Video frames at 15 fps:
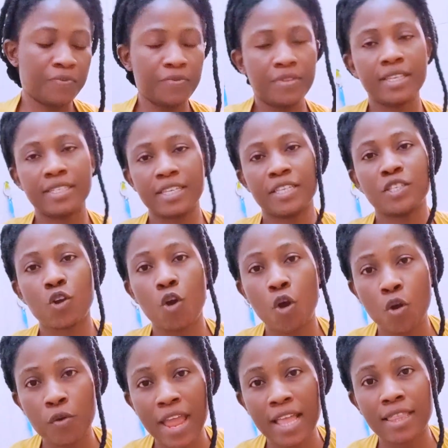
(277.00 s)
This is
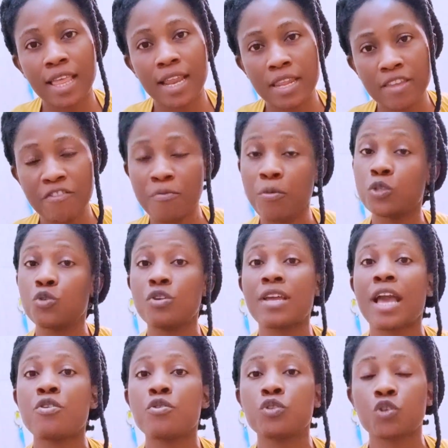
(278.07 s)
coriander leaf, but you
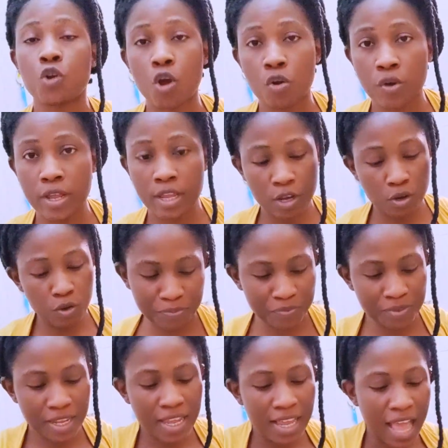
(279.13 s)
can use curry, you know,
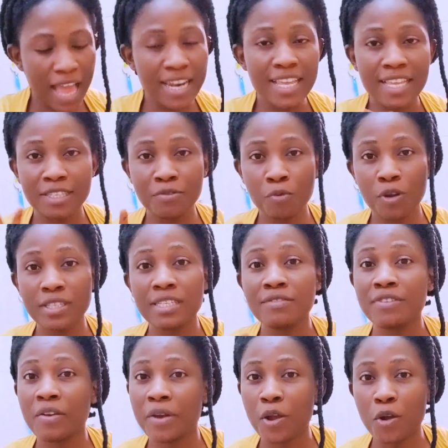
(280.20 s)
and it's what is
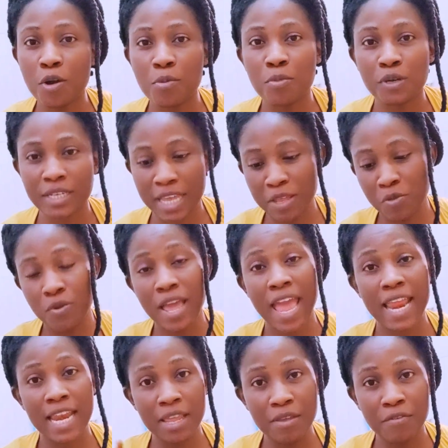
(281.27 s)
very common in
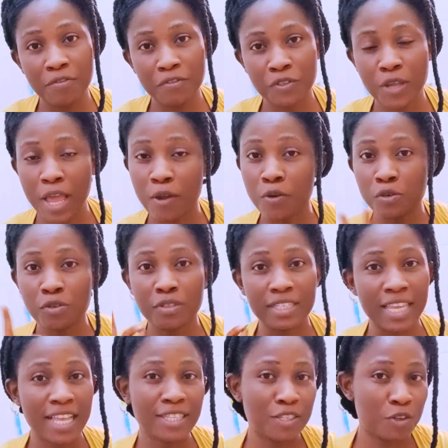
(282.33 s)
where I live, so I
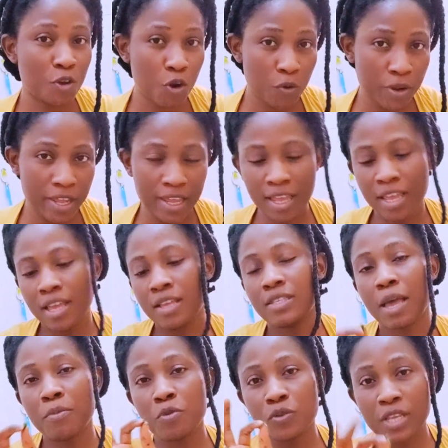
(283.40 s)
couldn't get curry,
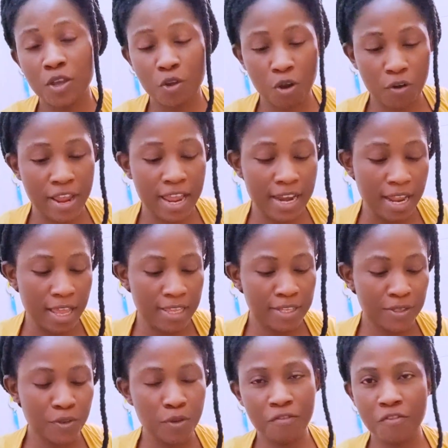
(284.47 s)
so I'm using coriander.
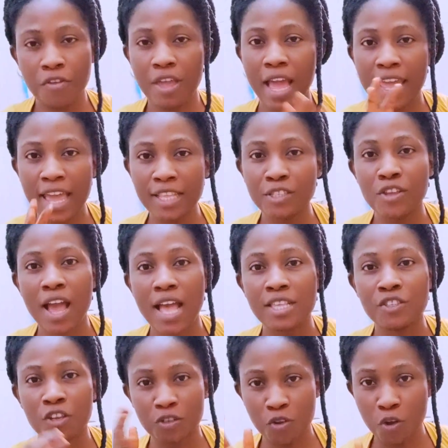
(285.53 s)
So if you can get your
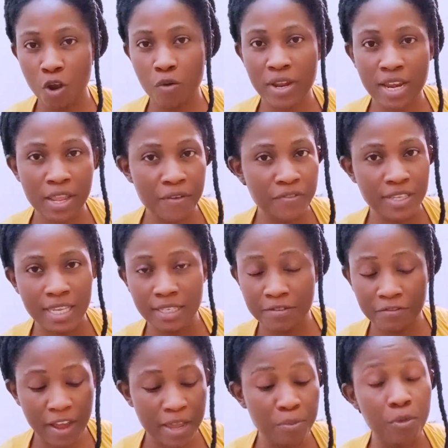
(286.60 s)
hands on curry leaves, it's
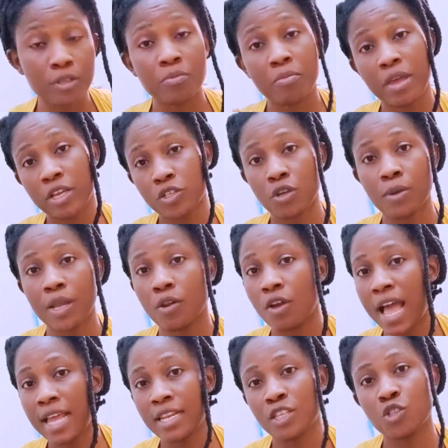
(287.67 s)
fine, but make sure you're
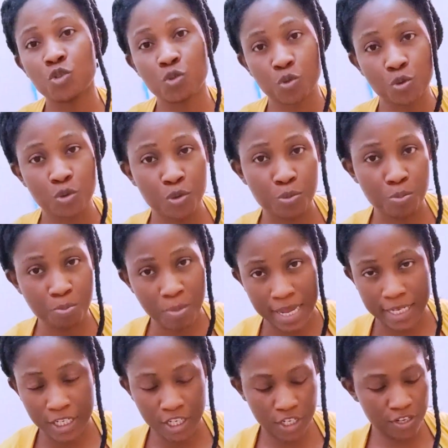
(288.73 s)
not adding too
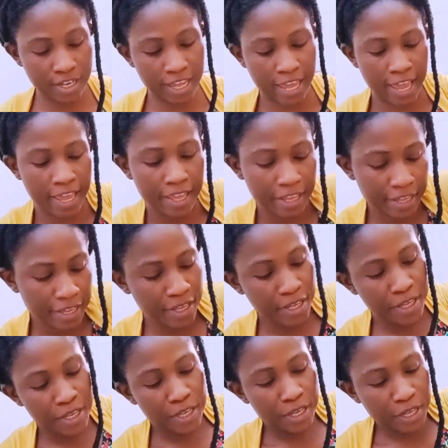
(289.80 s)
much. Okay,
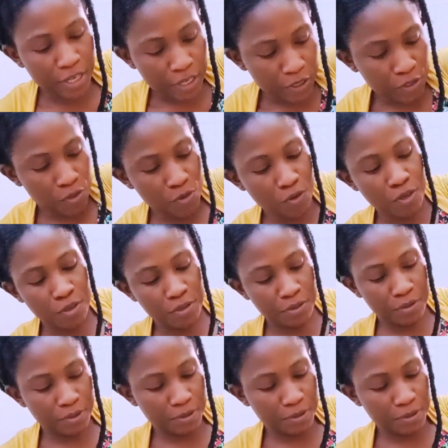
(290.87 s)
so